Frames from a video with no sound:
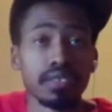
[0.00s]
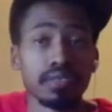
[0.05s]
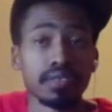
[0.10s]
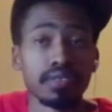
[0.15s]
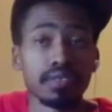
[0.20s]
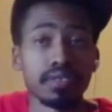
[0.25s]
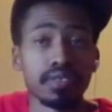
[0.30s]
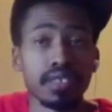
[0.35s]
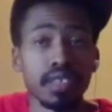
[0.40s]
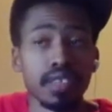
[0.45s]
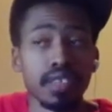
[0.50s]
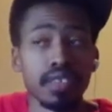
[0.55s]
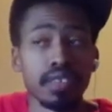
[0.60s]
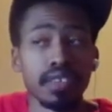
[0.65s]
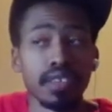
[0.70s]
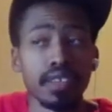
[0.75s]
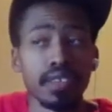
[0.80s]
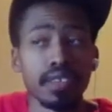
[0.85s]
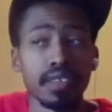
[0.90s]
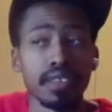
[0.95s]
saying
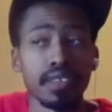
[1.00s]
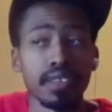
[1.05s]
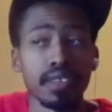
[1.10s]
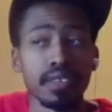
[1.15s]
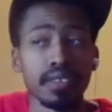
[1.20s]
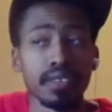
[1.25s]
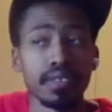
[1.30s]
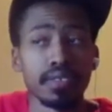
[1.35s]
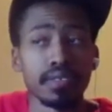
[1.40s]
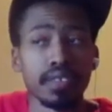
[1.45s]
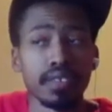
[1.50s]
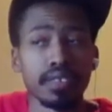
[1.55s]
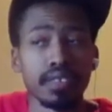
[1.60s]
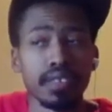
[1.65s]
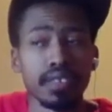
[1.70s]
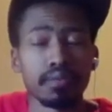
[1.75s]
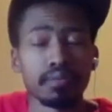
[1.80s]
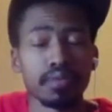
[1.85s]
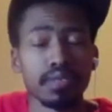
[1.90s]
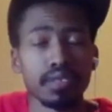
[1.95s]
that I
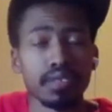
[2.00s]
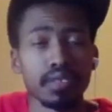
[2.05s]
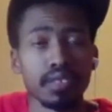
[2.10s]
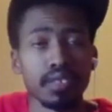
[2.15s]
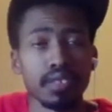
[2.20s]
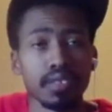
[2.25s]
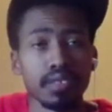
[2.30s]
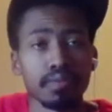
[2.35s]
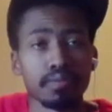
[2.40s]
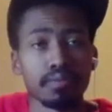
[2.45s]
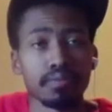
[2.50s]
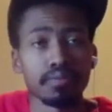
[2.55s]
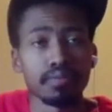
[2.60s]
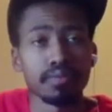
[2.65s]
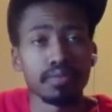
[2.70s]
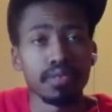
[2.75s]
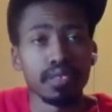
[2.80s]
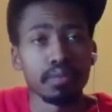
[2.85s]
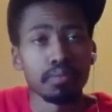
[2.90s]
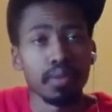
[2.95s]
think it was
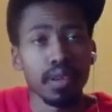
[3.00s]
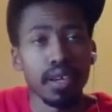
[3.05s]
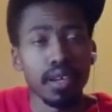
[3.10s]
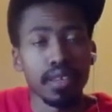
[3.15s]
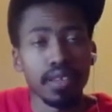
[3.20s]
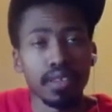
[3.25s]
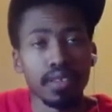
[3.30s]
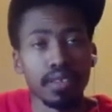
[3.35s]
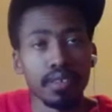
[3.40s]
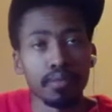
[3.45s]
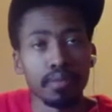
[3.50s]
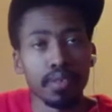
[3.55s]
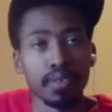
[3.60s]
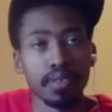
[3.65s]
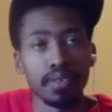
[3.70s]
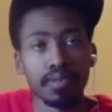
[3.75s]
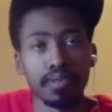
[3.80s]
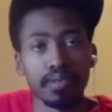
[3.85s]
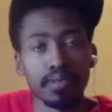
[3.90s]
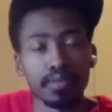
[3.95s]
somebody
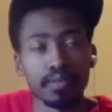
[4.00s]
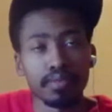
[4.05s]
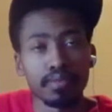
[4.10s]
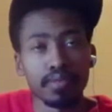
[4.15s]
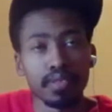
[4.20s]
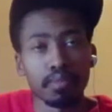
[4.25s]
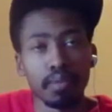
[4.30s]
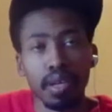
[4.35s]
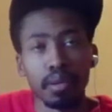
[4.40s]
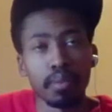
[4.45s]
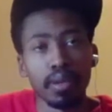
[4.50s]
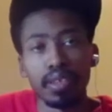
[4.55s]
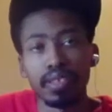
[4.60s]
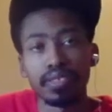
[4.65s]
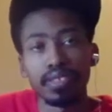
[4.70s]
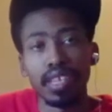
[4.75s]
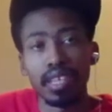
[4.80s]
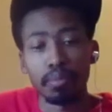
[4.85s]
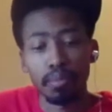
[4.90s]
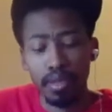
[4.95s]
somebody made a
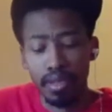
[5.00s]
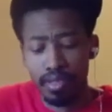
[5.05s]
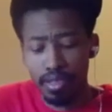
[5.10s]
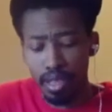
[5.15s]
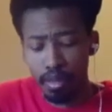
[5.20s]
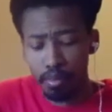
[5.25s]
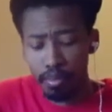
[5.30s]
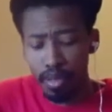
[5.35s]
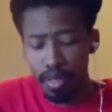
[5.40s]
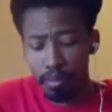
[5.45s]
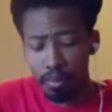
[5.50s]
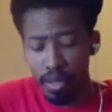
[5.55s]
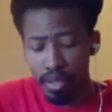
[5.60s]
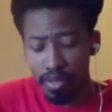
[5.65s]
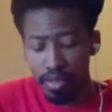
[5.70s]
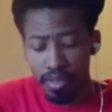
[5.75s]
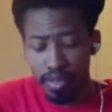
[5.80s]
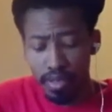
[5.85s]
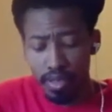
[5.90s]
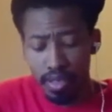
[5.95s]
statement or something that
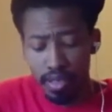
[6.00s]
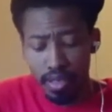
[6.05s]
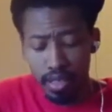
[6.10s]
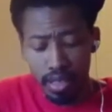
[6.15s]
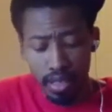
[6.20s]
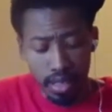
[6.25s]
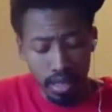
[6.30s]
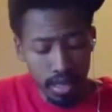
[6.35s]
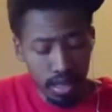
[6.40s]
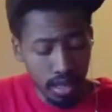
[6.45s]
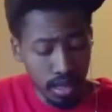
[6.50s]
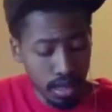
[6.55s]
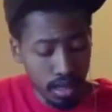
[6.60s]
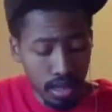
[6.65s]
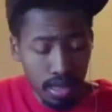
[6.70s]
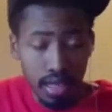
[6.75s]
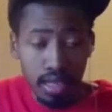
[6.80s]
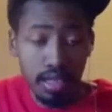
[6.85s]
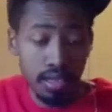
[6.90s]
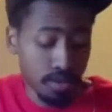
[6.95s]
basically
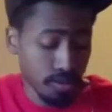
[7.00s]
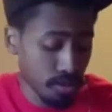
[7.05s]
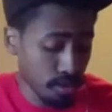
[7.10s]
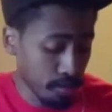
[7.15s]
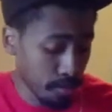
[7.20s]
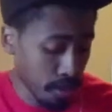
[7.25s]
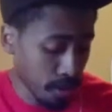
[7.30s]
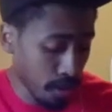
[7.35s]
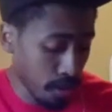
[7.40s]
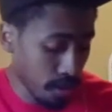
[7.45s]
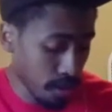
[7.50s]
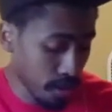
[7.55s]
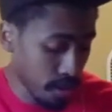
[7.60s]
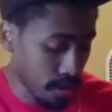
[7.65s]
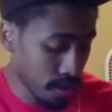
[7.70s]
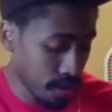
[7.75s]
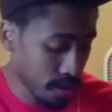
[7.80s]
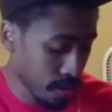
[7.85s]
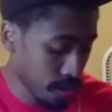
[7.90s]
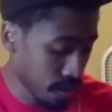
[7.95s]
he's going to be all in
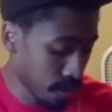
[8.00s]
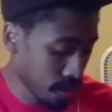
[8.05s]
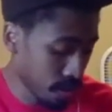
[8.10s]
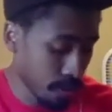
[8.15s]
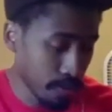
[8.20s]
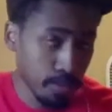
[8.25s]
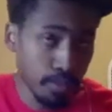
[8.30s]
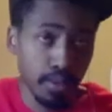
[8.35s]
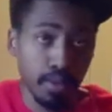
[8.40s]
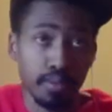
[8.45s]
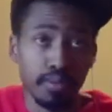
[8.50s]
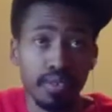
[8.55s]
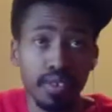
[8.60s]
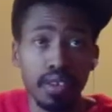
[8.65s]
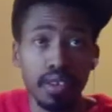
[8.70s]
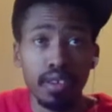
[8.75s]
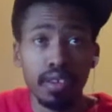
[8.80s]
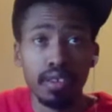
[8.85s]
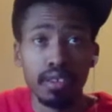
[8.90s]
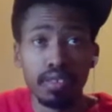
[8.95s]
this year with
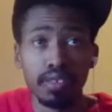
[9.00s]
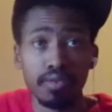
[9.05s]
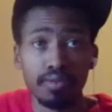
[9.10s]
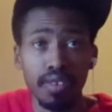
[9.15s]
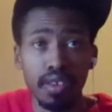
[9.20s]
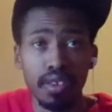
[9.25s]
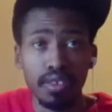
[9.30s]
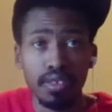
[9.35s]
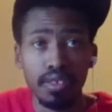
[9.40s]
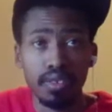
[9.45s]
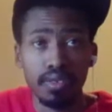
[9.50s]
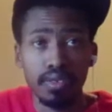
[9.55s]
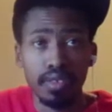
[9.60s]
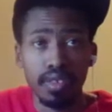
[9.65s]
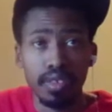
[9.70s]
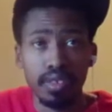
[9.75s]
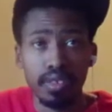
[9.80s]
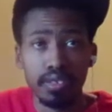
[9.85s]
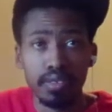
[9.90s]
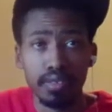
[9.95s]
Toronto.
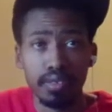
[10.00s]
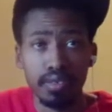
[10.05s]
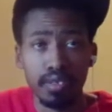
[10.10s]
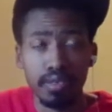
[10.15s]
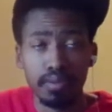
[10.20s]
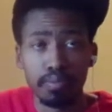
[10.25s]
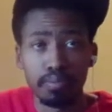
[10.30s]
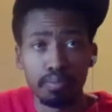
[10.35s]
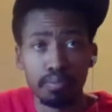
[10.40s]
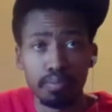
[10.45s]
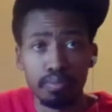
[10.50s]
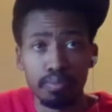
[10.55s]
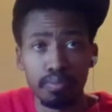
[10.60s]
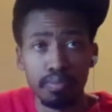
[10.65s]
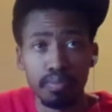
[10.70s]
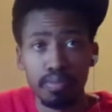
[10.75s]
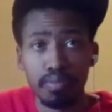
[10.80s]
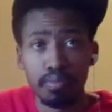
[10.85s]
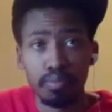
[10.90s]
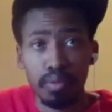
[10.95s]
He's going to
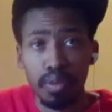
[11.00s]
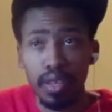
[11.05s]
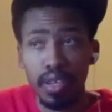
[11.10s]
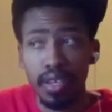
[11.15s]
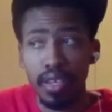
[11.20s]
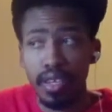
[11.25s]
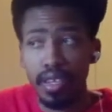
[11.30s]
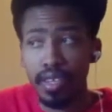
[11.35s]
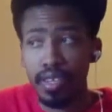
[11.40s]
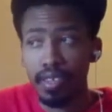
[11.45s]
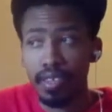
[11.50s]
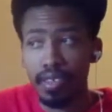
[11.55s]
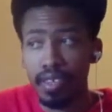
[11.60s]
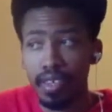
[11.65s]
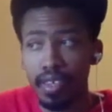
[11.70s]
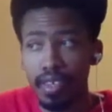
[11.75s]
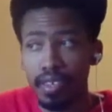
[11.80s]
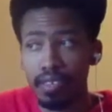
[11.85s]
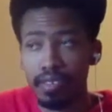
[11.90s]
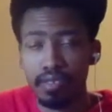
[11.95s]
play. He
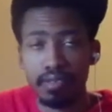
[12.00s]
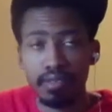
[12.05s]
ain't,